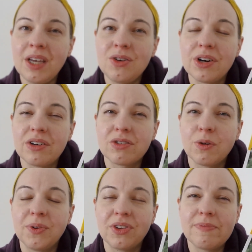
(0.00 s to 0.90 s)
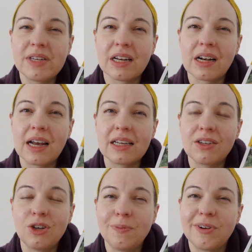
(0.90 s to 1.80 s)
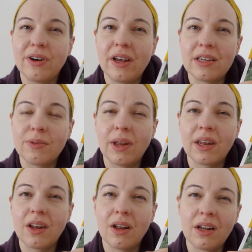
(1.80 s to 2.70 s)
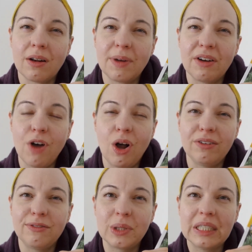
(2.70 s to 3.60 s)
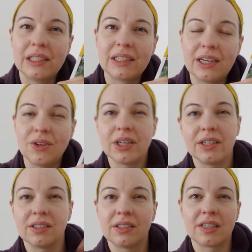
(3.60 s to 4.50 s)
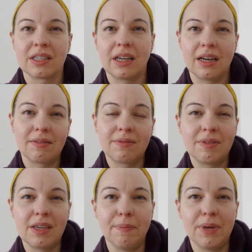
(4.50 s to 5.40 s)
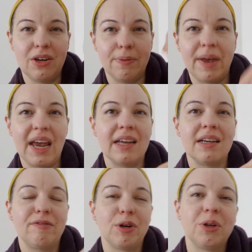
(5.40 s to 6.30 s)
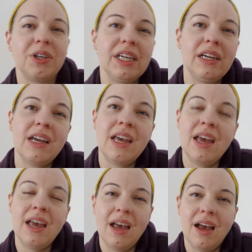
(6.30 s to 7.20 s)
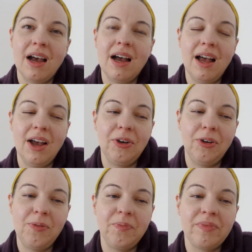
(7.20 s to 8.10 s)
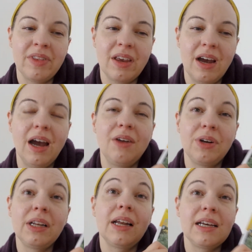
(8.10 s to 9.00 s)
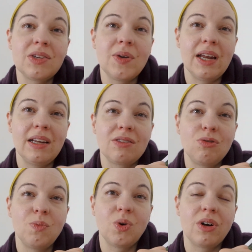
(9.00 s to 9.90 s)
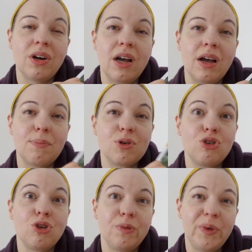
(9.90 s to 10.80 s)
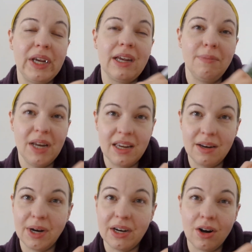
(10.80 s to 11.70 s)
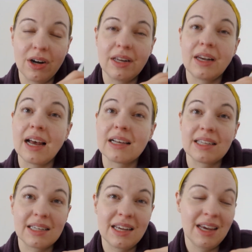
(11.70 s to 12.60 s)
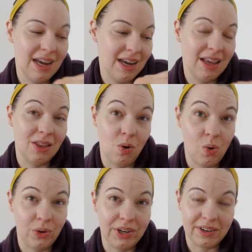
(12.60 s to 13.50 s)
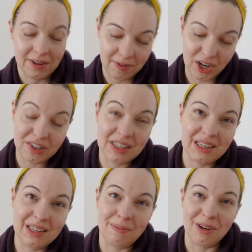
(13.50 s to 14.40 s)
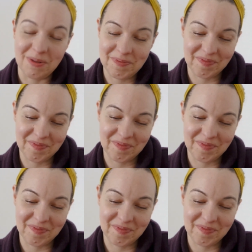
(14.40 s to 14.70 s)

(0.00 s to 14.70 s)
You can also put them in little ice cube trays with a little bit of olive oil that you can just like dump in your pan for cooking. I'd really like to get into more preserving and making my garden last the whole year, not just the summer.